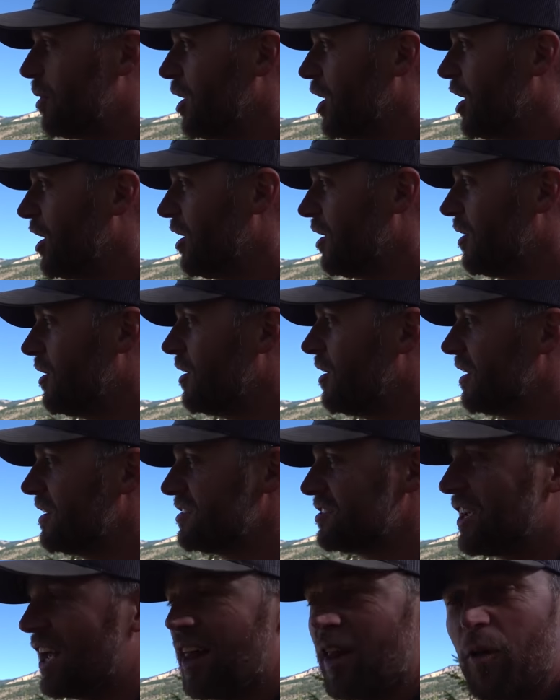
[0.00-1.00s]
below.
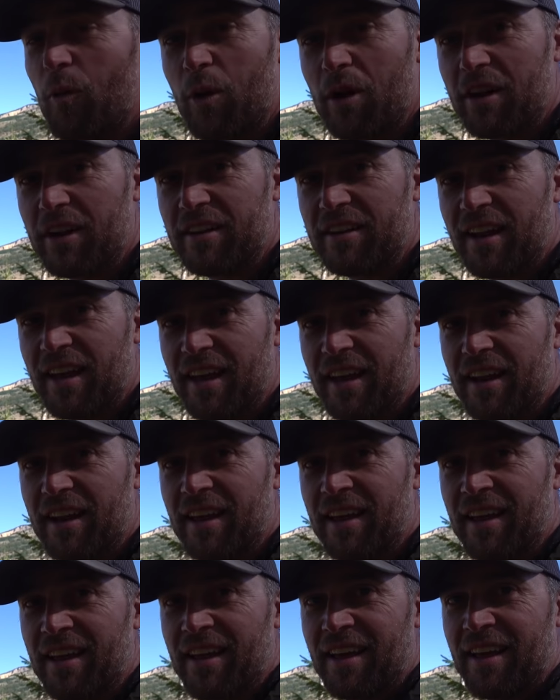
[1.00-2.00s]
Scale one to 10.
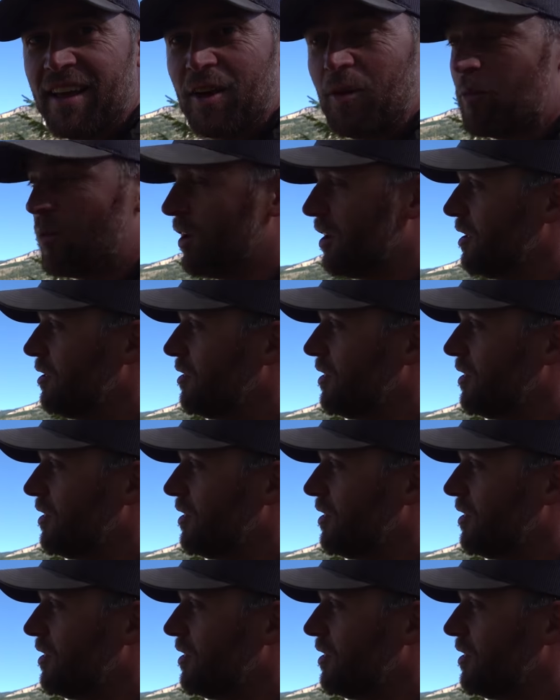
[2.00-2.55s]
You